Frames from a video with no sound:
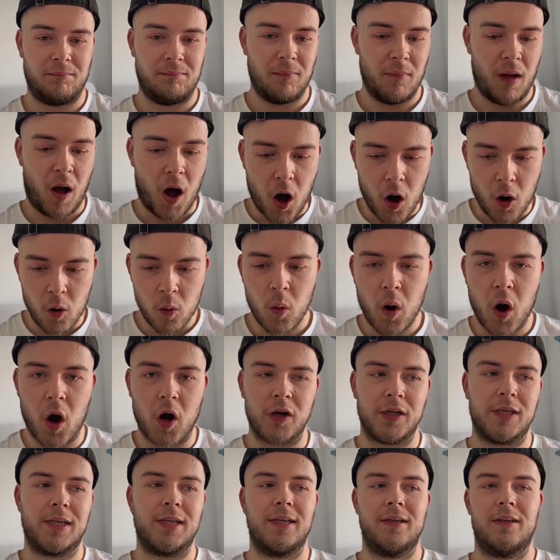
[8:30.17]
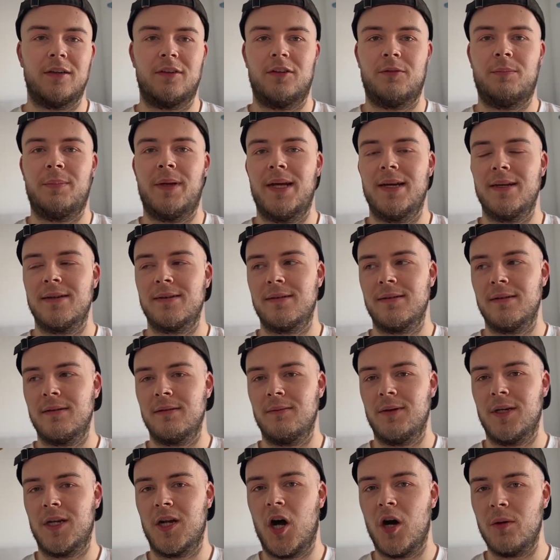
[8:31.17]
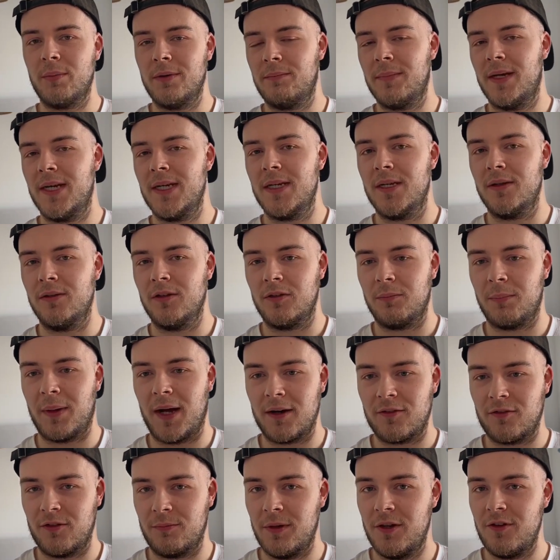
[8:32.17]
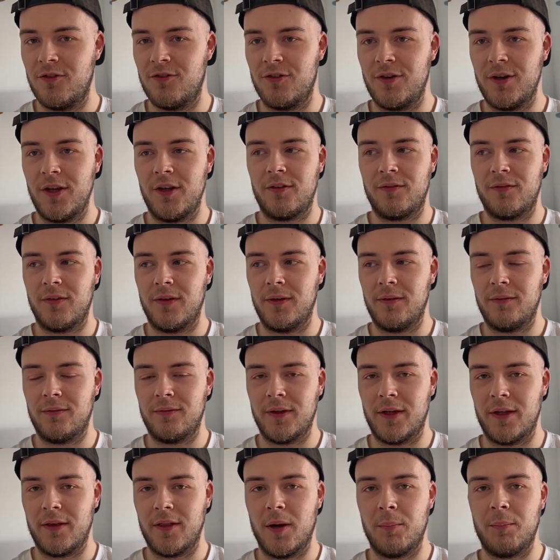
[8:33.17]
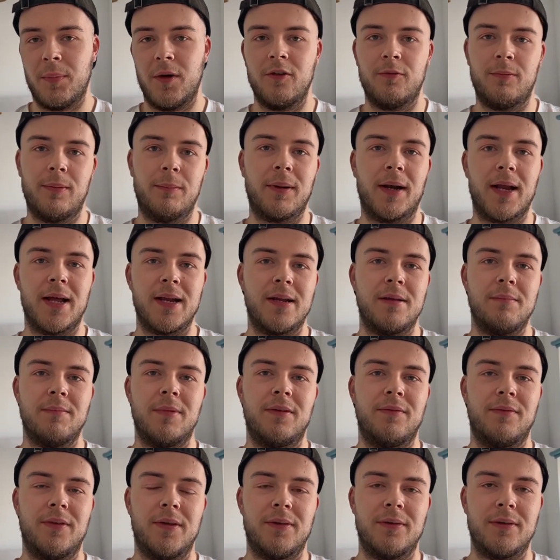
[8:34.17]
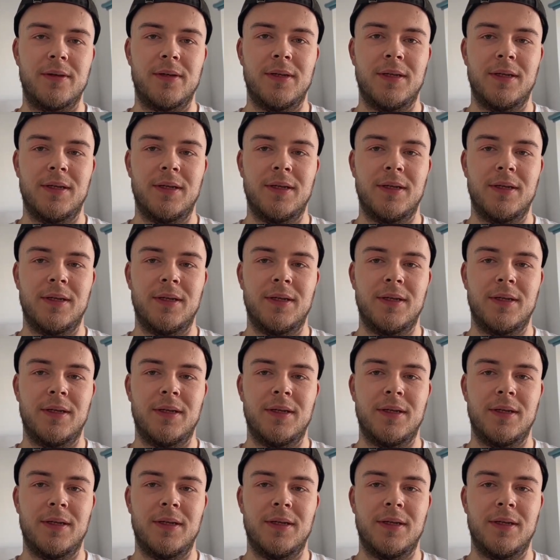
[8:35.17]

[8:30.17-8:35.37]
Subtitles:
wholeheartedly expect when Kobbie Mainoo is back from injury and he's fully fit, they'll both be playing in midfield.